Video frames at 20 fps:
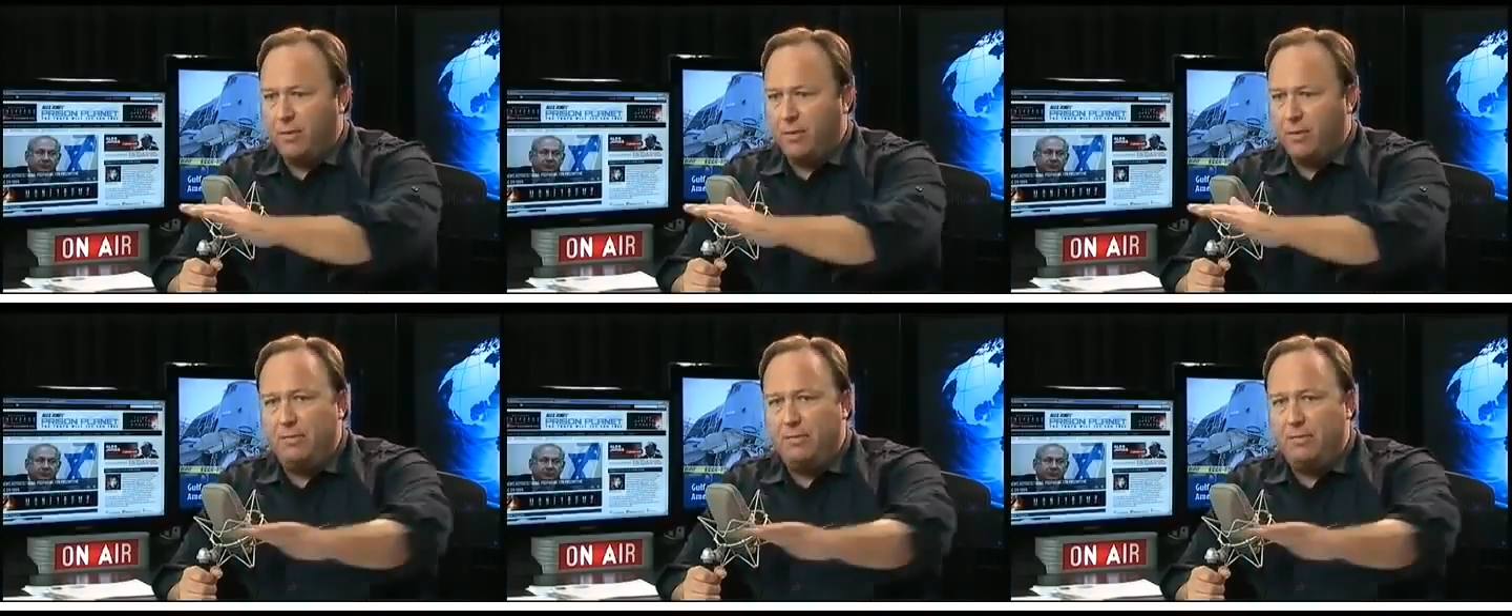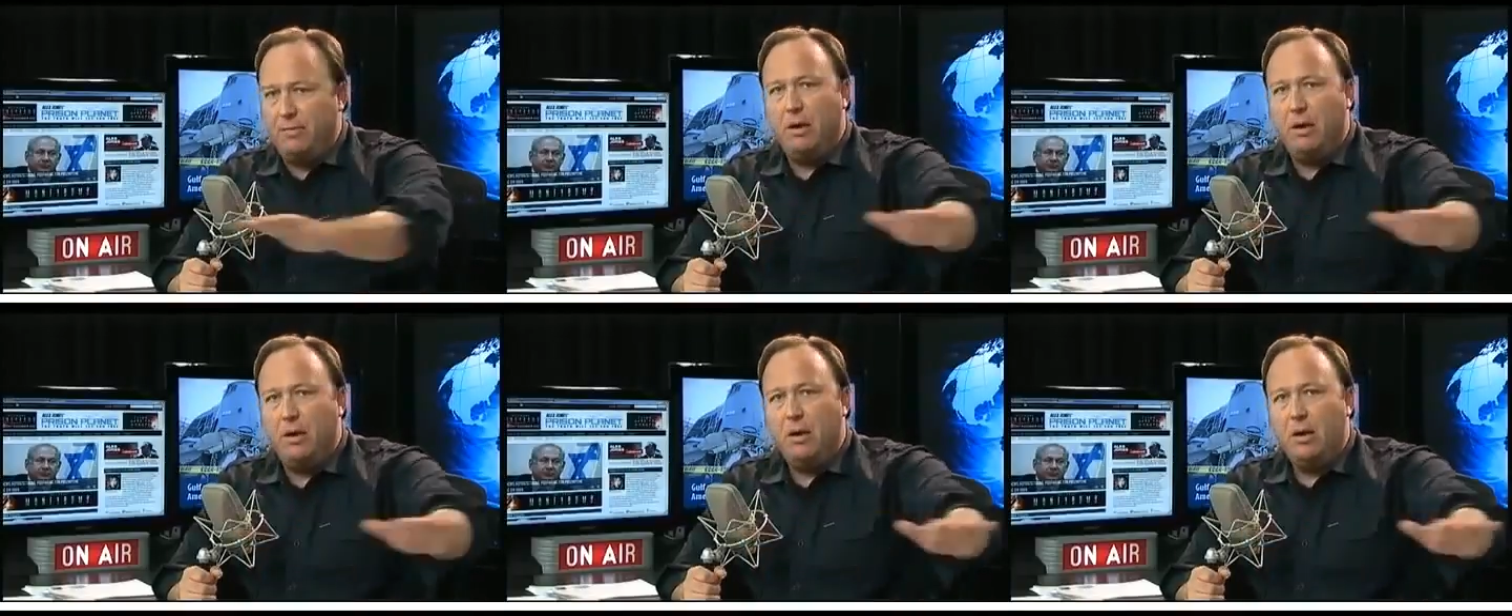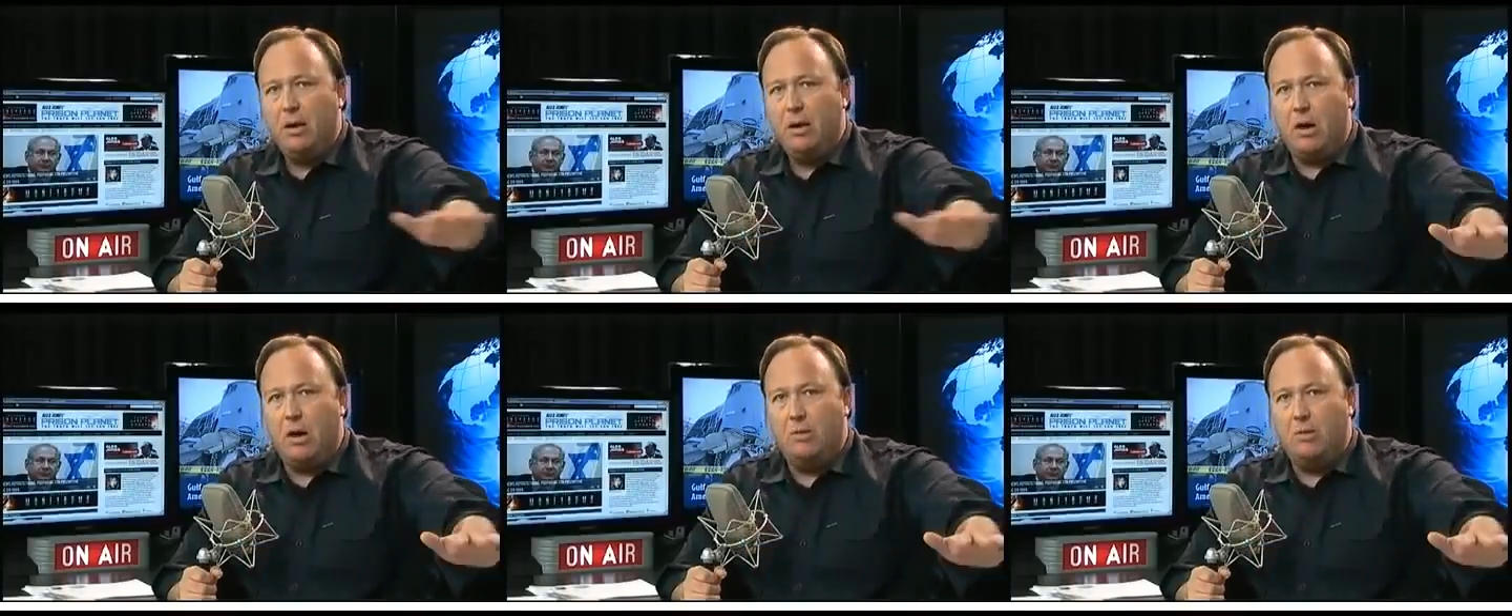time ever
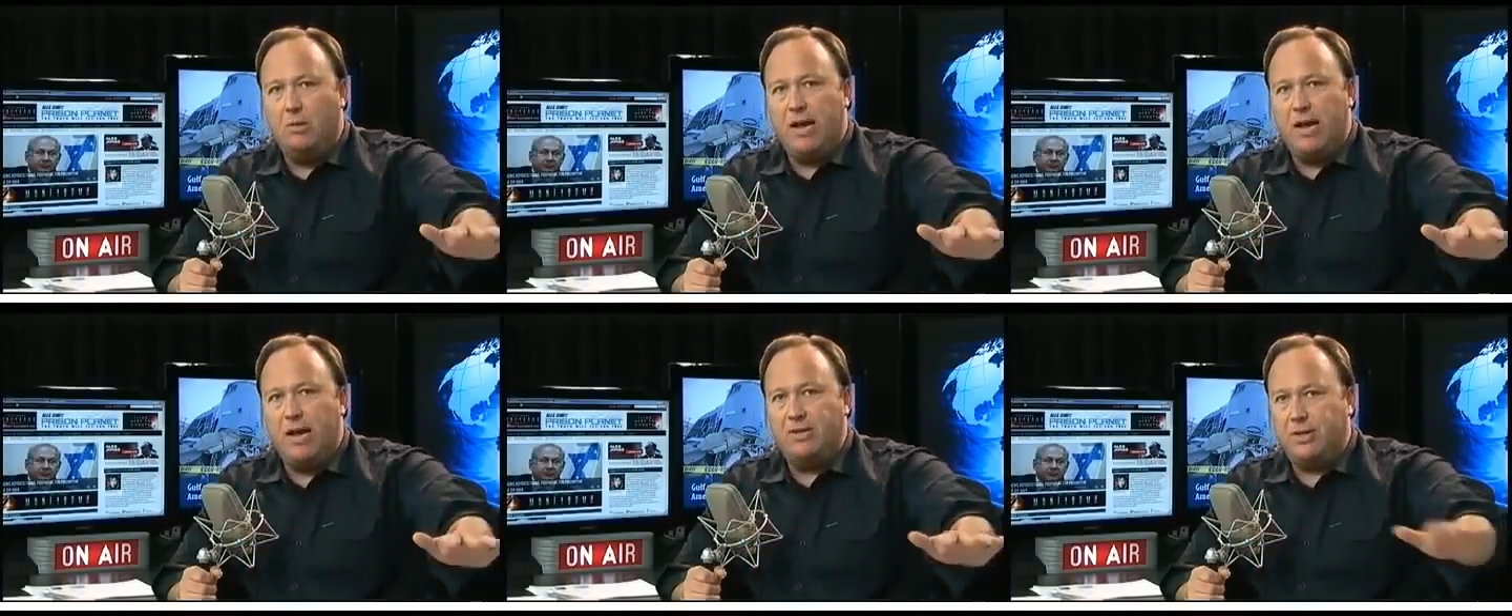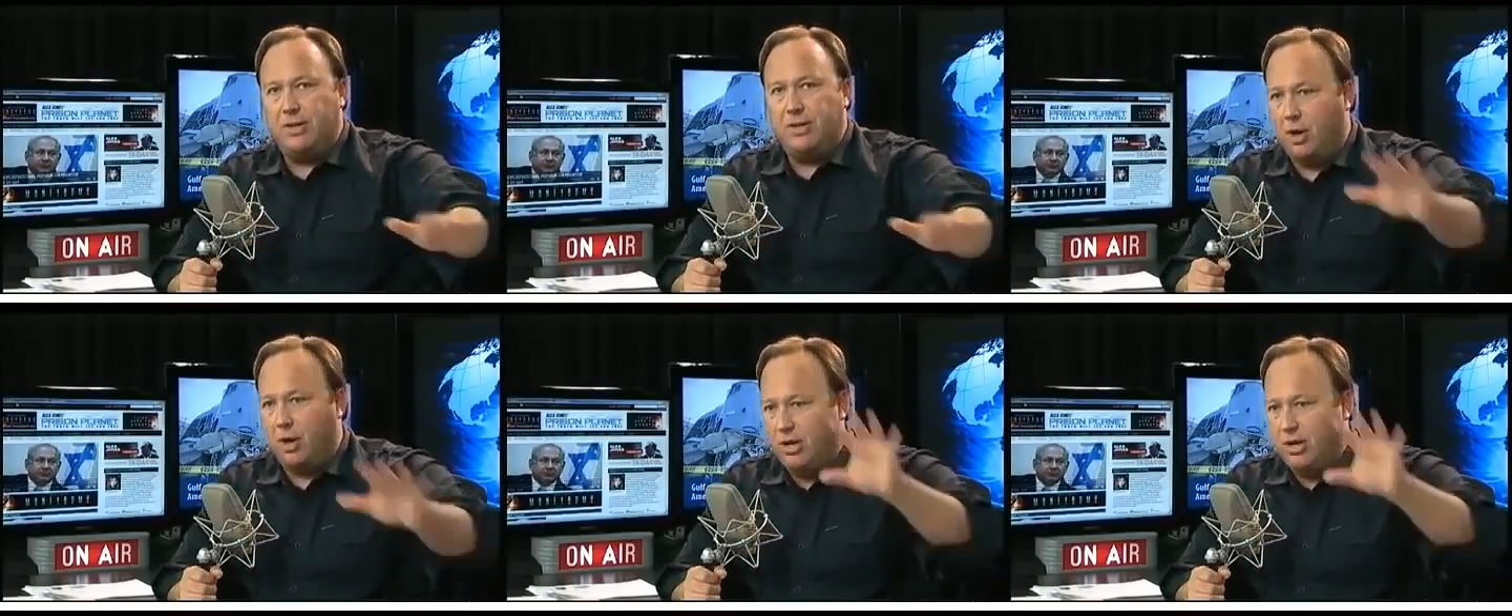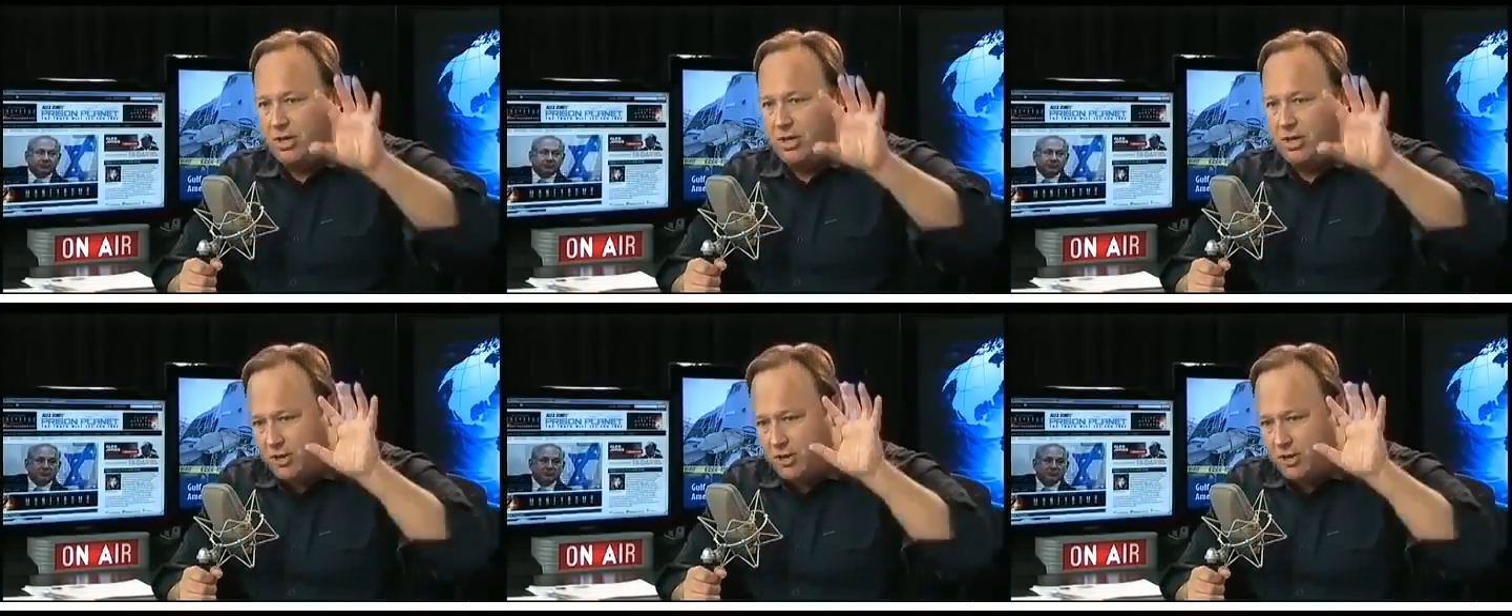FEMA and Homeland